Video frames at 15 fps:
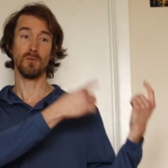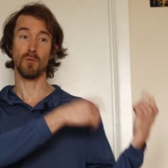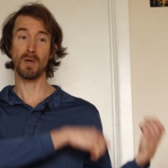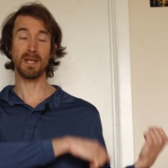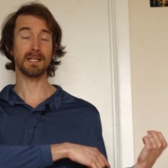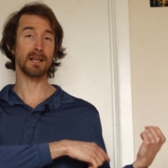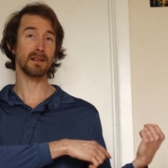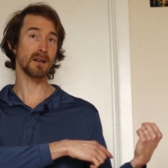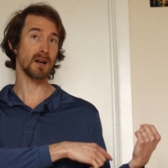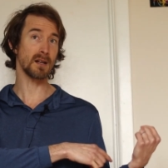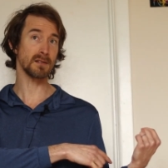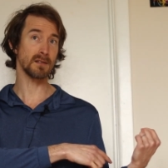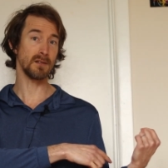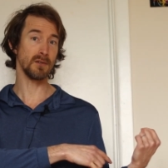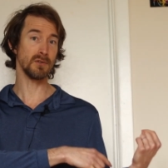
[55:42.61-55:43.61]
We set the
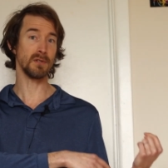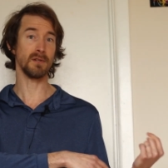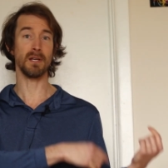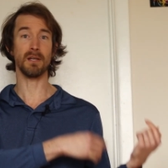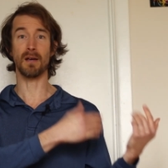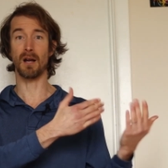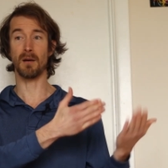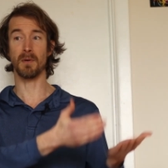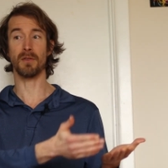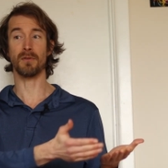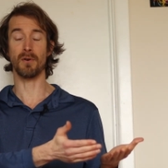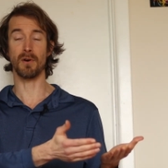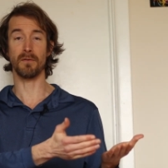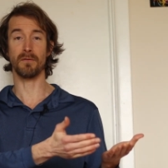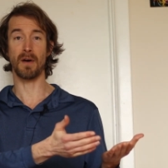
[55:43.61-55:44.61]
Constitution that you got to be
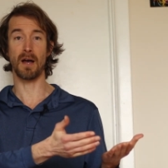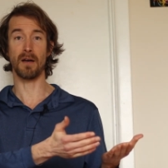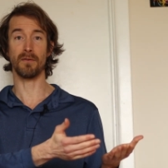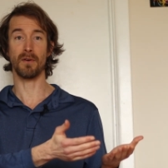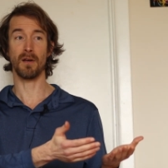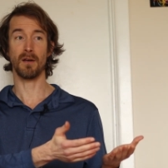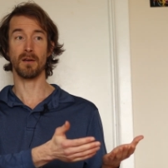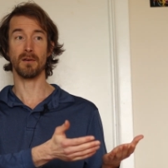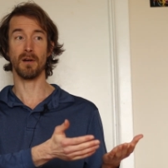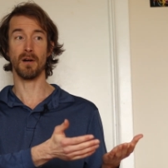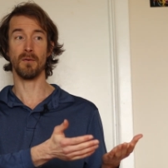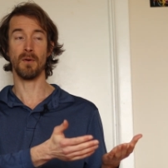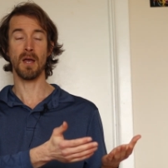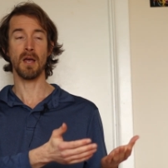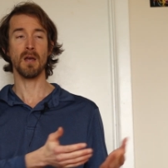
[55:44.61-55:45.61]
35.
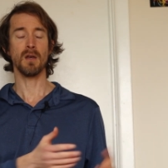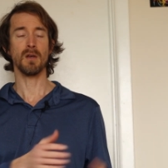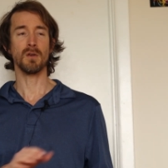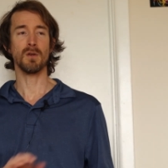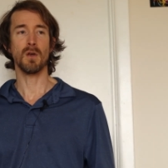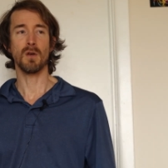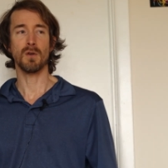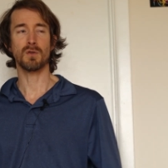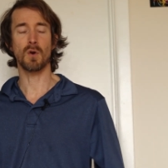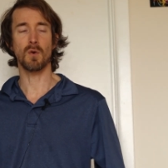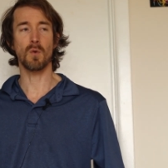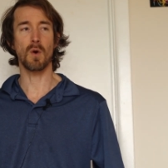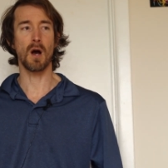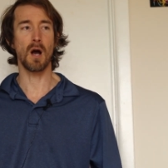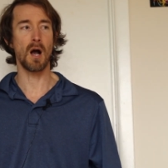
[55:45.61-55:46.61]

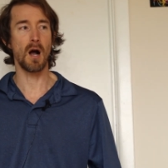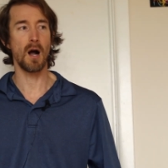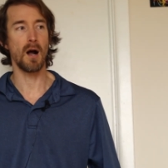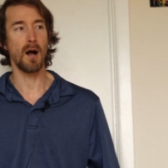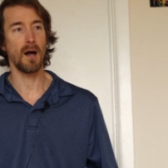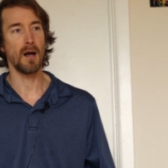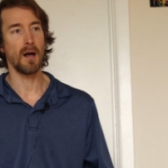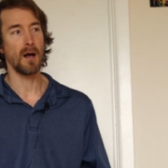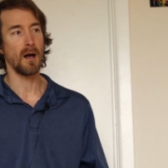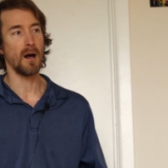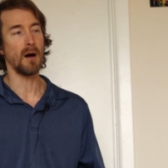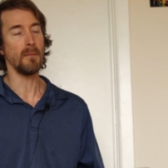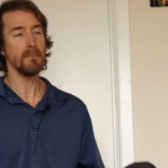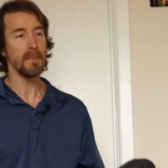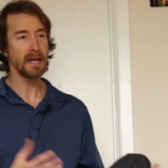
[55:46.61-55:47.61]
So
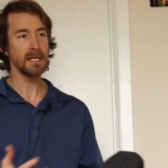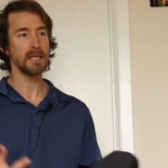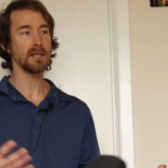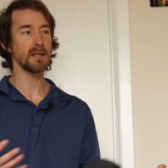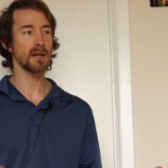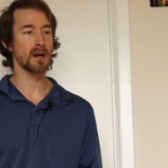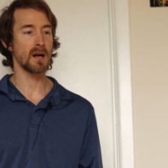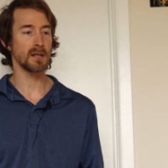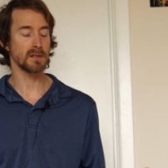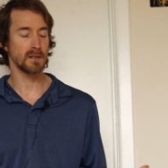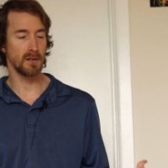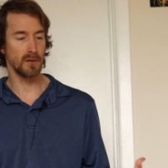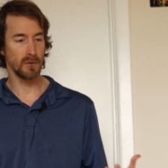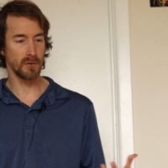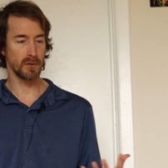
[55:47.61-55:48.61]
amending the
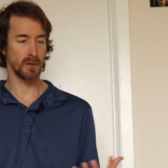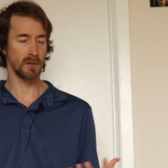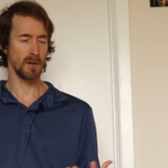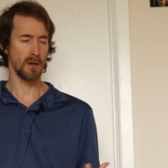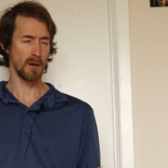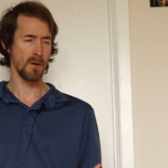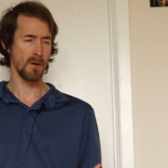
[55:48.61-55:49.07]
Constitution,